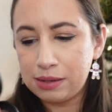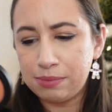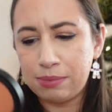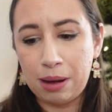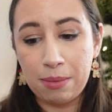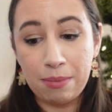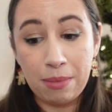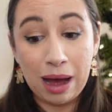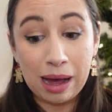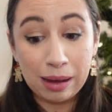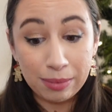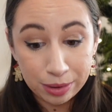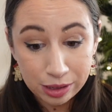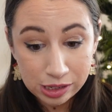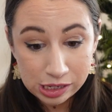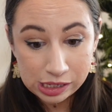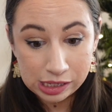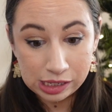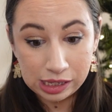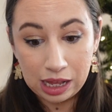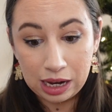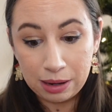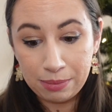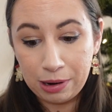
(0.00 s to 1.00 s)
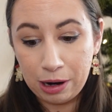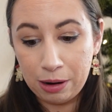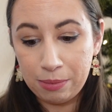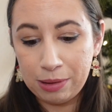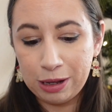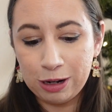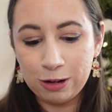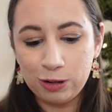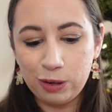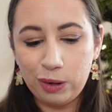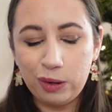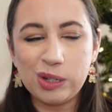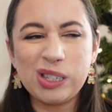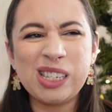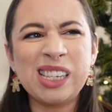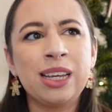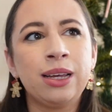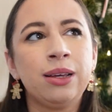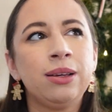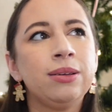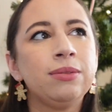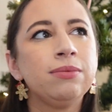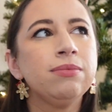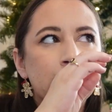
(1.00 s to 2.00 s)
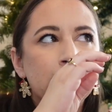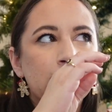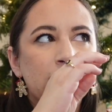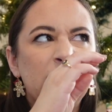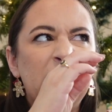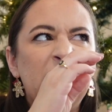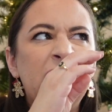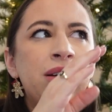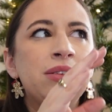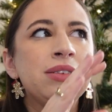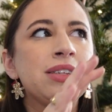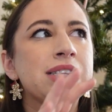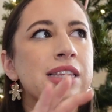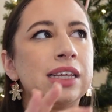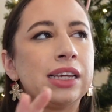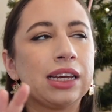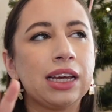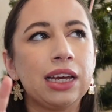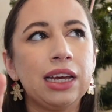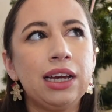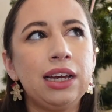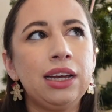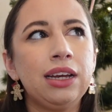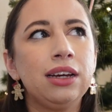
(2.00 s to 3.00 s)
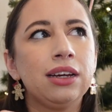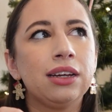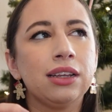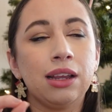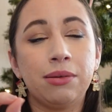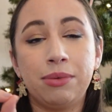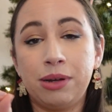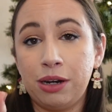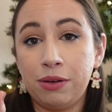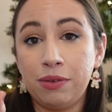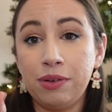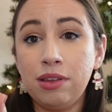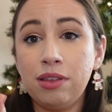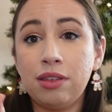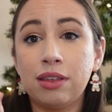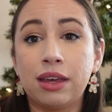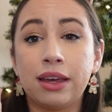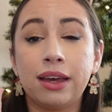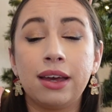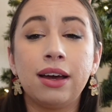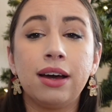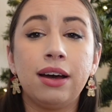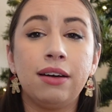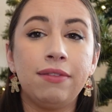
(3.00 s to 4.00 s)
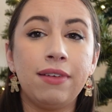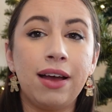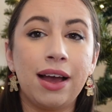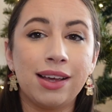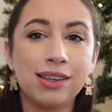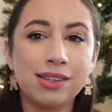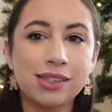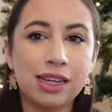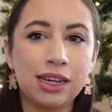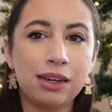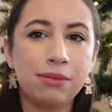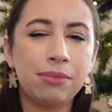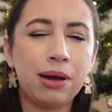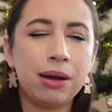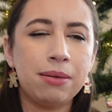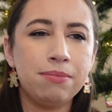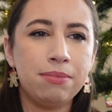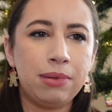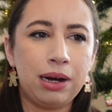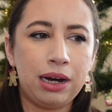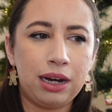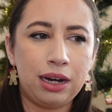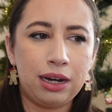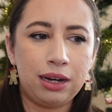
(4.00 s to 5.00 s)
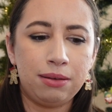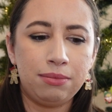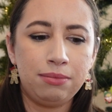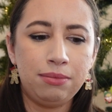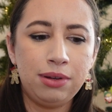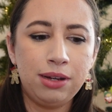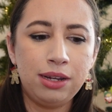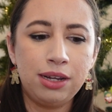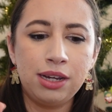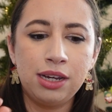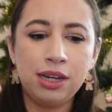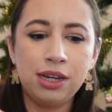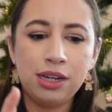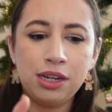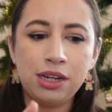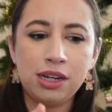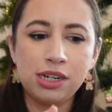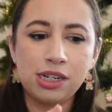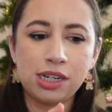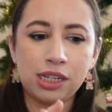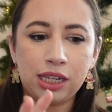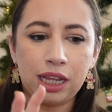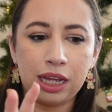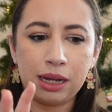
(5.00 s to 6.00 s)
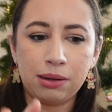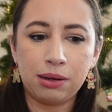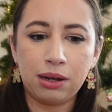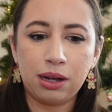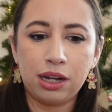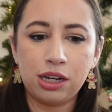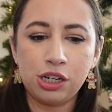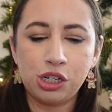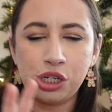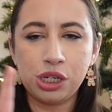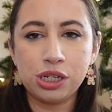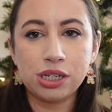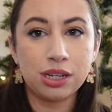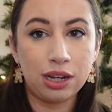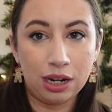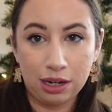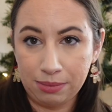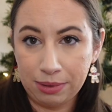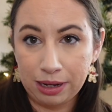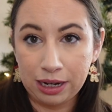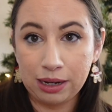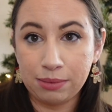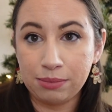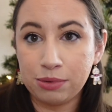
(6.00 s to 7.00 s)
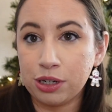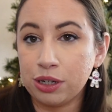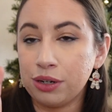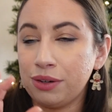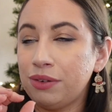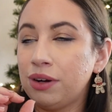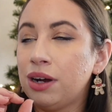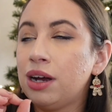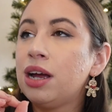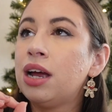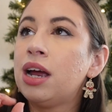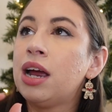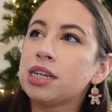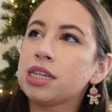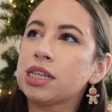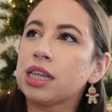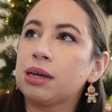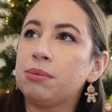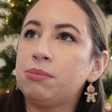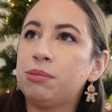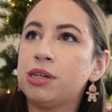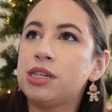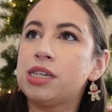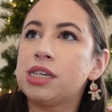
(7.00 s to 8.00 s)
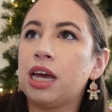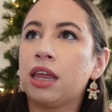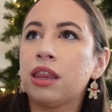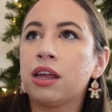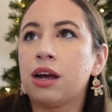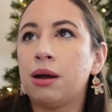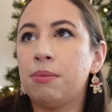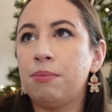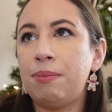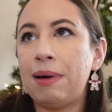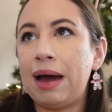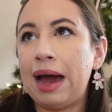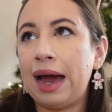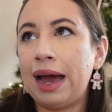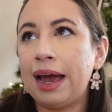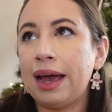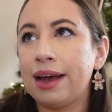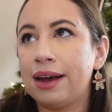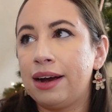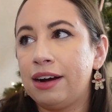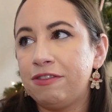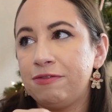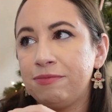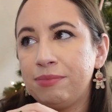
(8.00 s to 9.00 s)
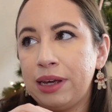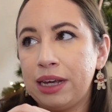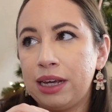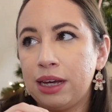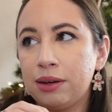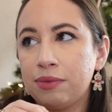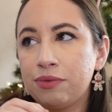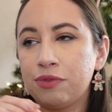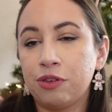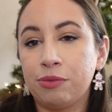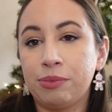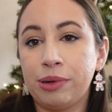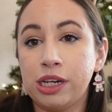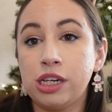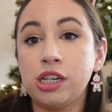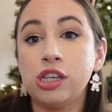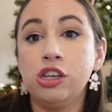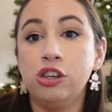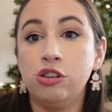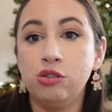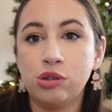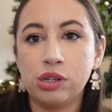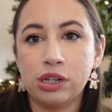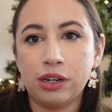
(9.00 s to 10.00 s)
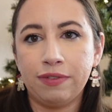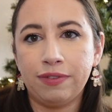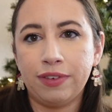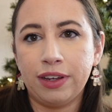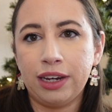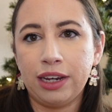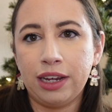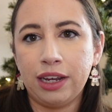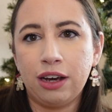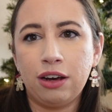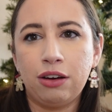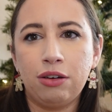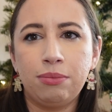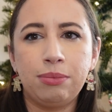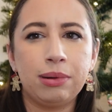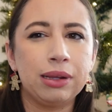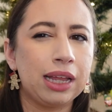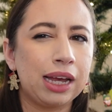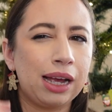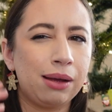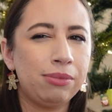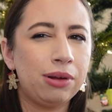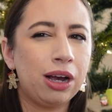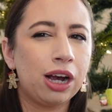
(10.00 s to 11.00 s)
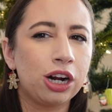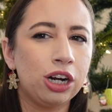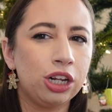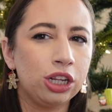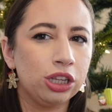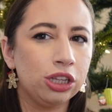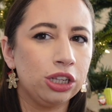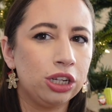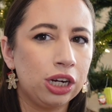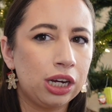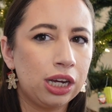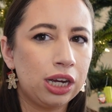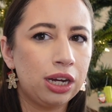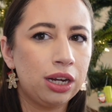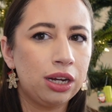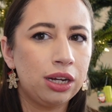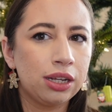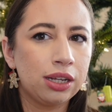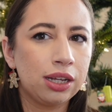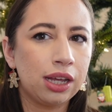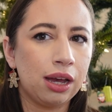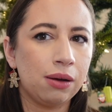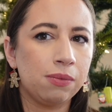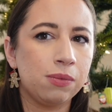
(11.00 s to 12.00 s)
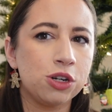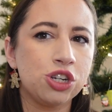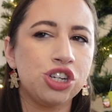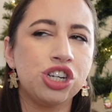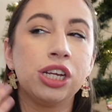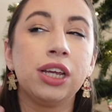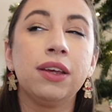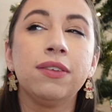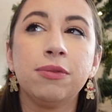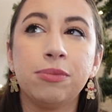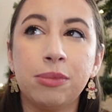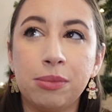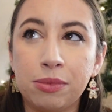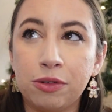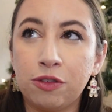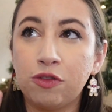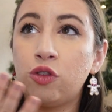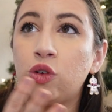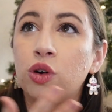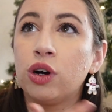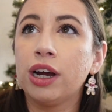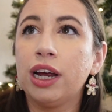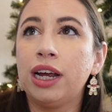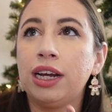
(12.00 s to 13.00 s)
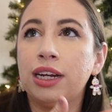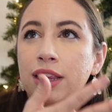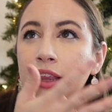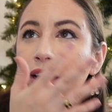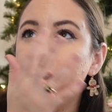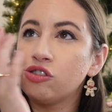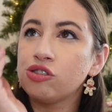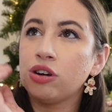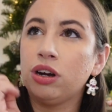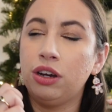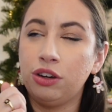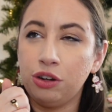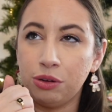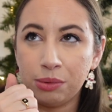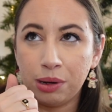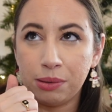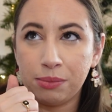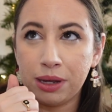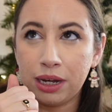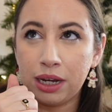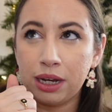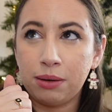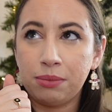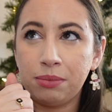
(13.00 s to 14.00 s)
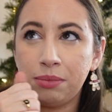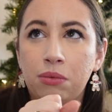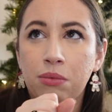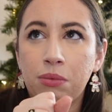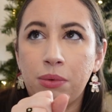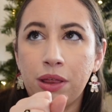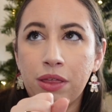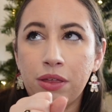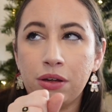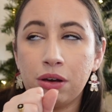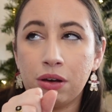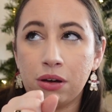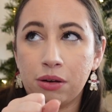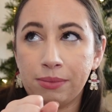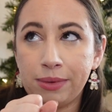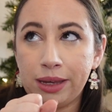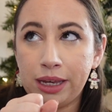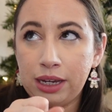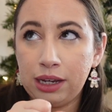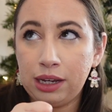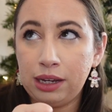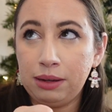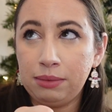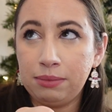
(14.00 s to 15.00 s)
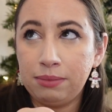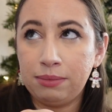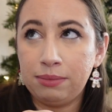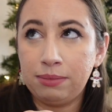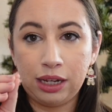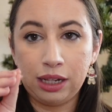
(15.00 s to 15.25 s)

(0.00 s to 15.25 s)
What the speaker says: My mom uses a lot of Bare Minerals. I was thinking, let me know what you think, of asking my mom to, like, she has a lot of makeup too, to like put together a bag of makeup for me to use in a video, but like I'm not gonna look at what she gives me beforehand and then try to do my makeup with her makeup.